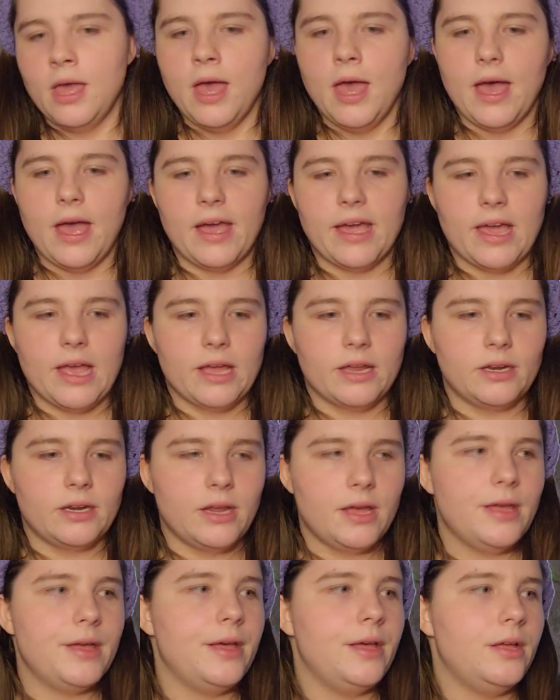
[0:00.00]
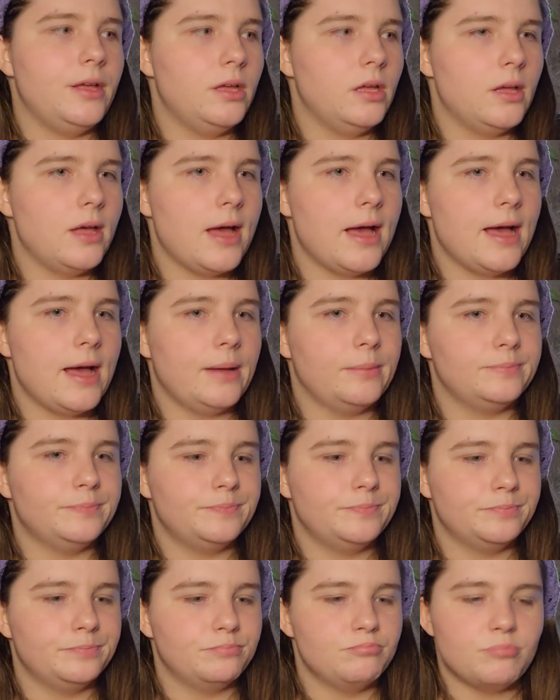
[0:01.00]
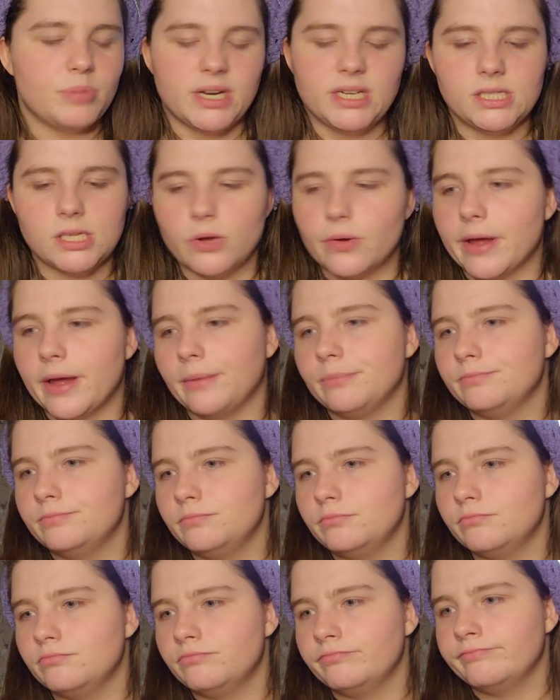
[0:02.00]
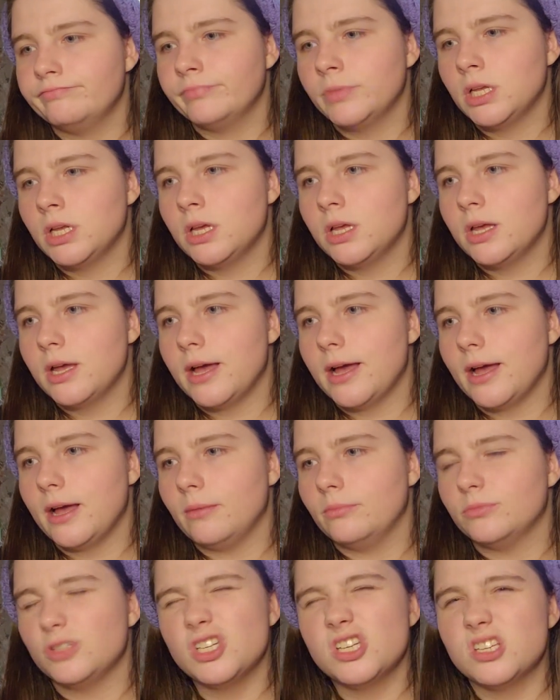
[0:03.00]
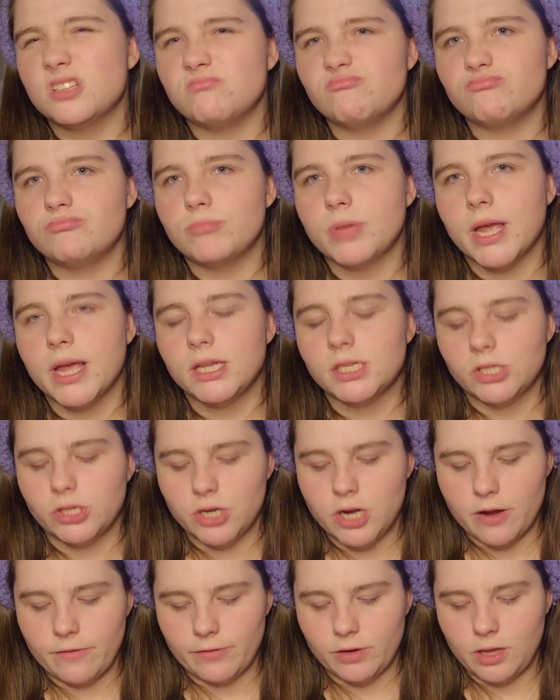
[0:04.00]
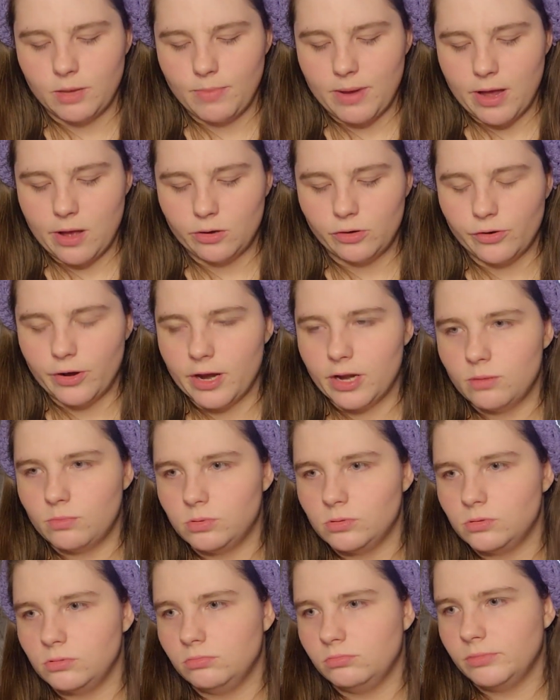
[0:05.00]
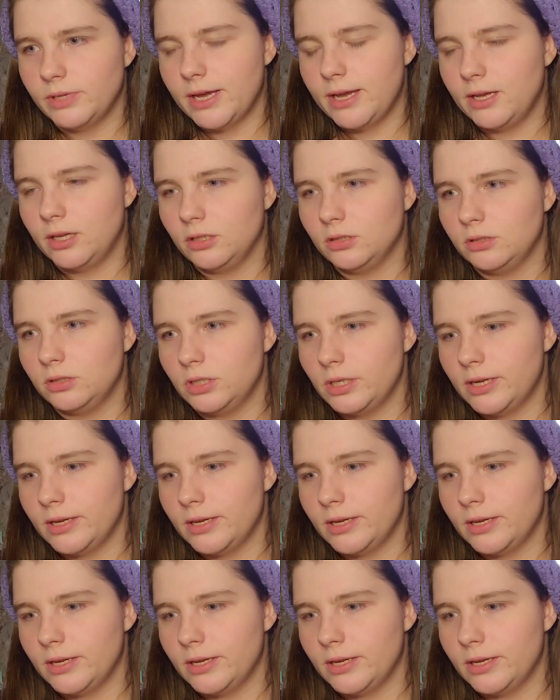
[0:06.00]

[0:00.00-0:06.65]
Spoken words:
again, but it's okay. Just because they're not really biodegradable and